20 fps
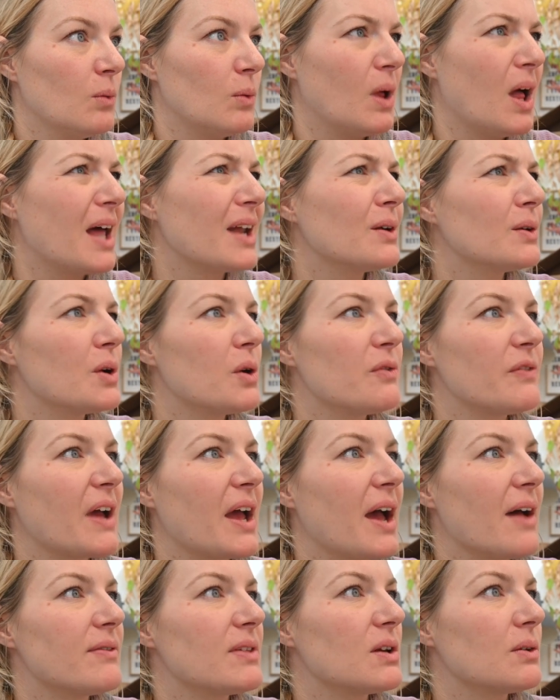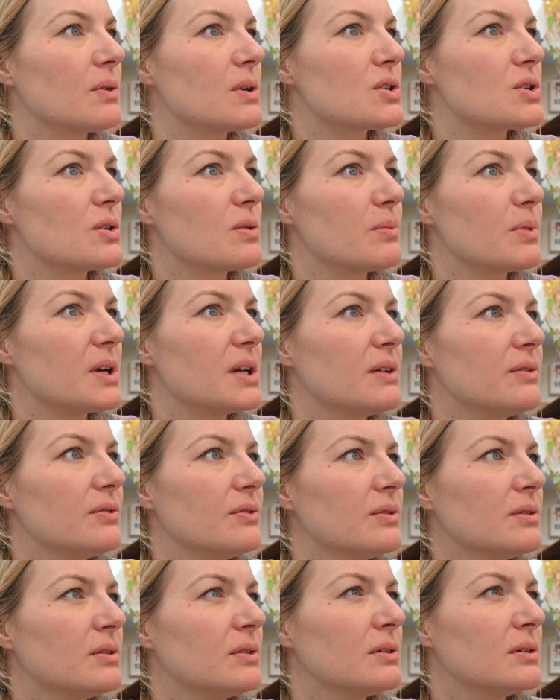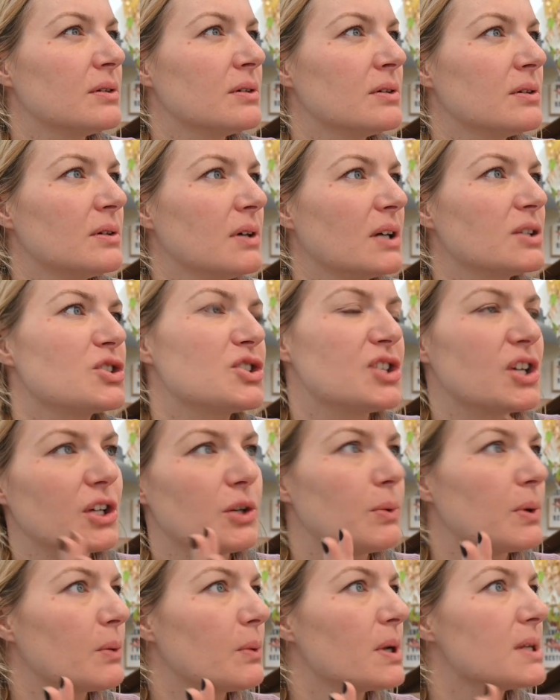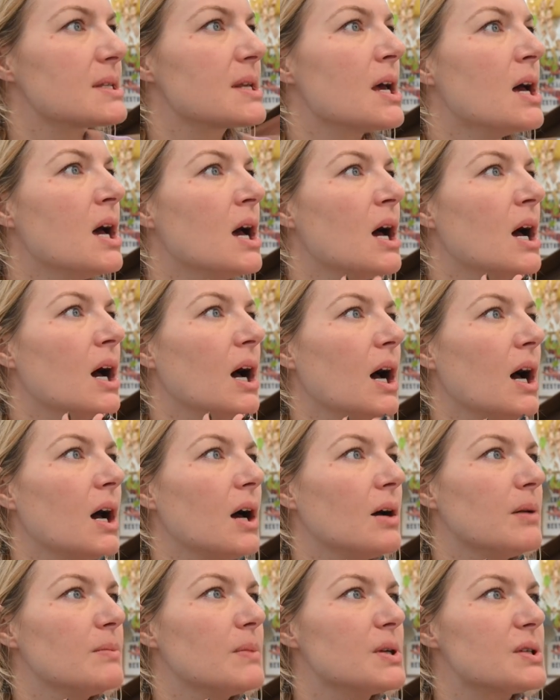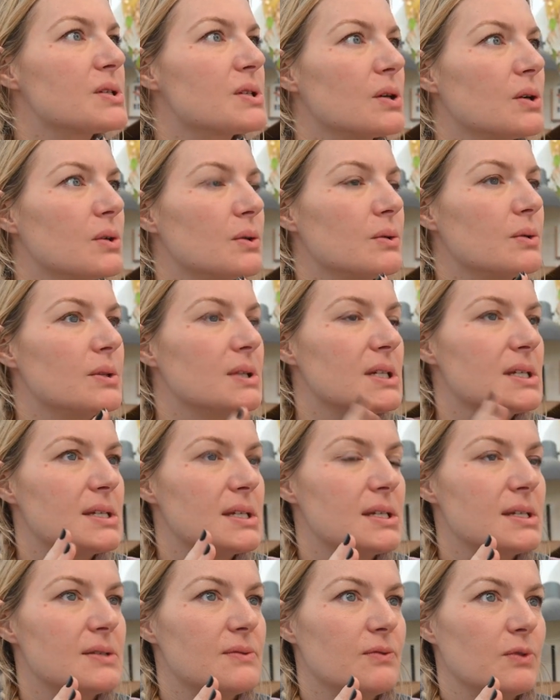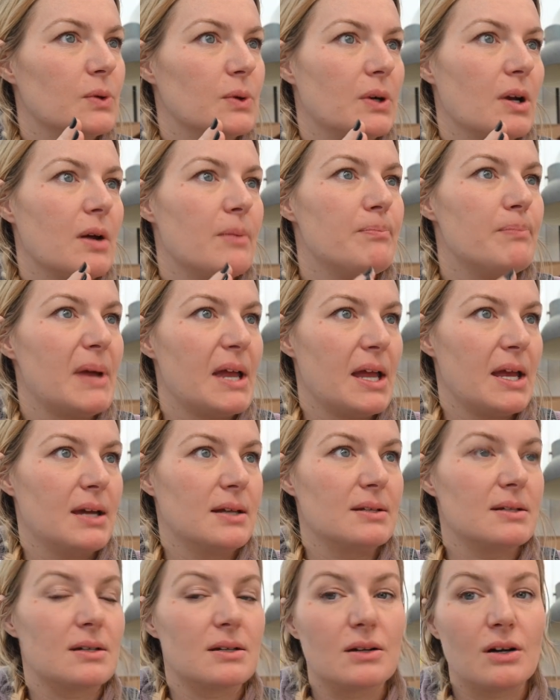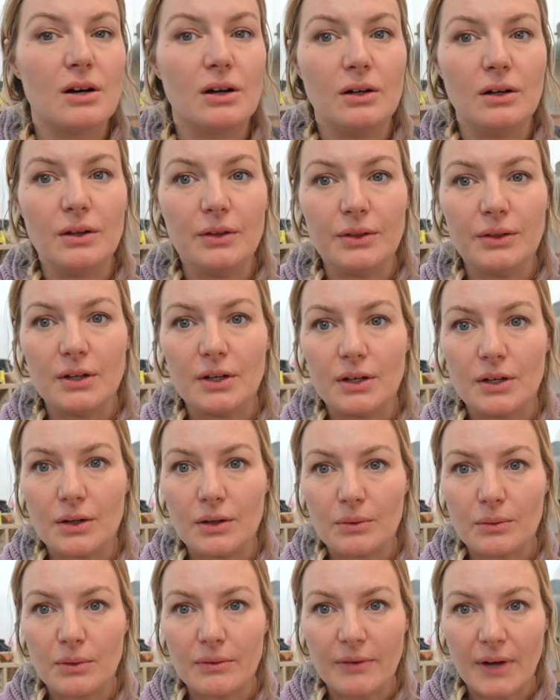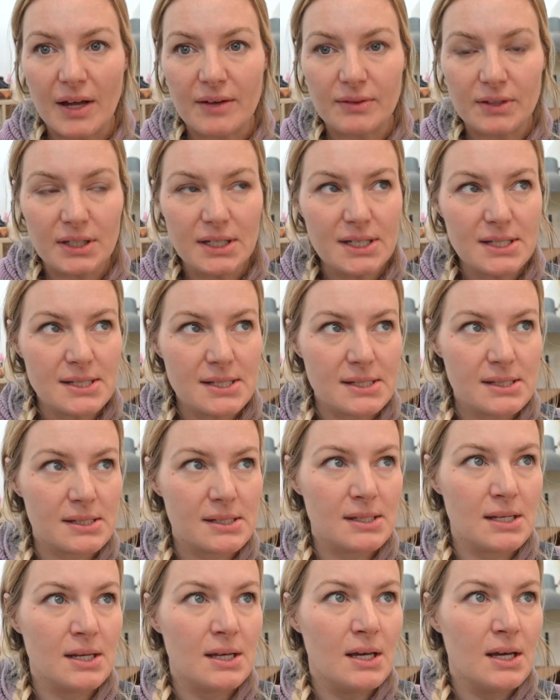I don't know if I have the original brief. I'll just tell you what it was. So this is for a band called the Revivalists.